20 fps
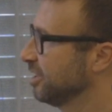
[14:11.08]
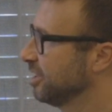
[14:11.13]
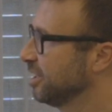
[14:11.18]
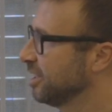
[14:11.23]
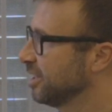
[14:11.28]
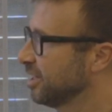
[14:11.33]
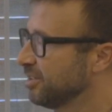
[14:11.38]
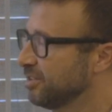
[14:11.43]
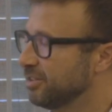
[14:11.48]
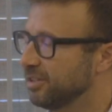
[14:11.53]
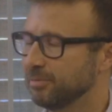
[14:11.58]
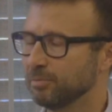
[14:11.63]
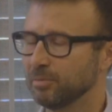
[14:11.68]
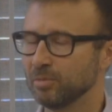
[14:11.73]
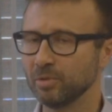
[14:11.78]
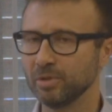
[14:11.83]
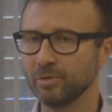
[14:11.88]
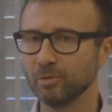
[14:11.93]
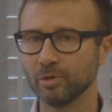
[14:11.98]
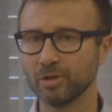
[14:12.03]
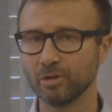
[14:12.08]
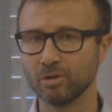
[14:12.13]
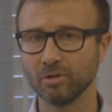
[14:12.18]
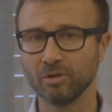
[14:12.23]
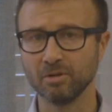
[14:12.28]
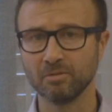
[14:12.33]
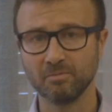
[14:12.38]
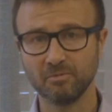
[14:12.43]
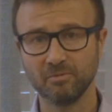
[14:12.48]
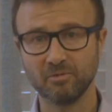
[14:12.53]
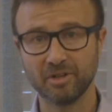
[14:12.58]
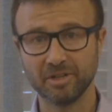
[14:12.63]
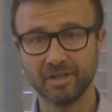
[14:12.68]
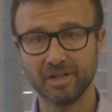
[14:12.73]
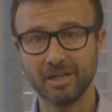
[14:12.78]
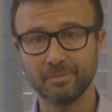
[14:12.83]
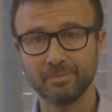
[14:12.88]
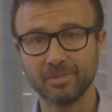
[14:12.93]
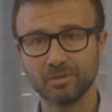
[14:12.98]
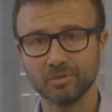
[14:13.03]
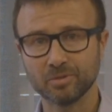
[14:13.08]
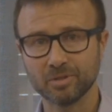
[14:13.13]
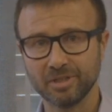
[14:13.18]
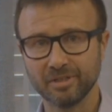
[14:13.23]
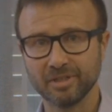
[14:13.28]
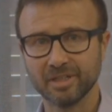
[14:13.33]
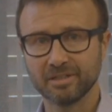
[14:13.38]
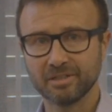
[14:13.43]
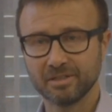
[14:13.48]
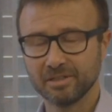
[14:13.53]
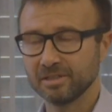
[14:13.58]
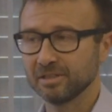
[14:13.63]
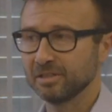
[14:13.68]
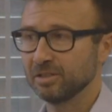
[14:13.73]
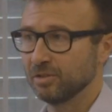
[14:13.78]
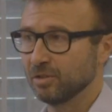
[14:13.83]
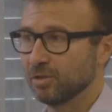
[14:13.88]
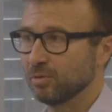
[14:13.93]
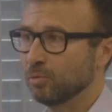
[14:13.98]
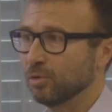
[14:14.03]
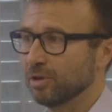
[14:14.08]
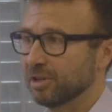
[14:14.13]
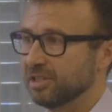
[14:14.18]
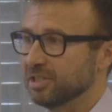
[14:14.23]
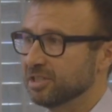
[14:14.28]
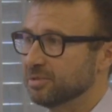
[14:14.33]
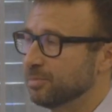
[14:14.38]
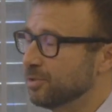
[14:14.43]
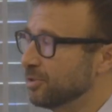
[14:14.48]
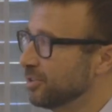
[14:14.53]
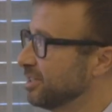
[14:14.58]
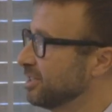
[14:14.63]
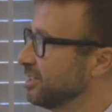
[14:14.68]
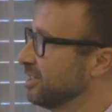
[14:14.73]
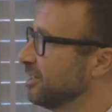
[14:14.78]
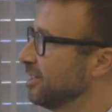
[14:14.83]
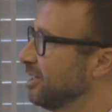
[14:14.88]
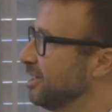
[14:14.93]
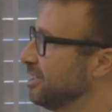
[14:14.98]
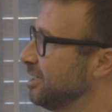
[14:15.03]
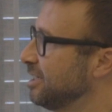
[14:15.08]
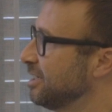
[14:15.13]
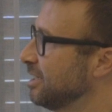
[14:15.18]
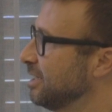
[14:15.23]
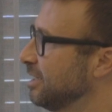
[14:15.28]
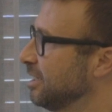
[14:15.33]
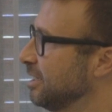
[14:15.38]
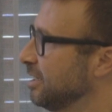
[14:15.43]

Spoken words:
and I think we were all very happy to see that, you know, work is progressing nice.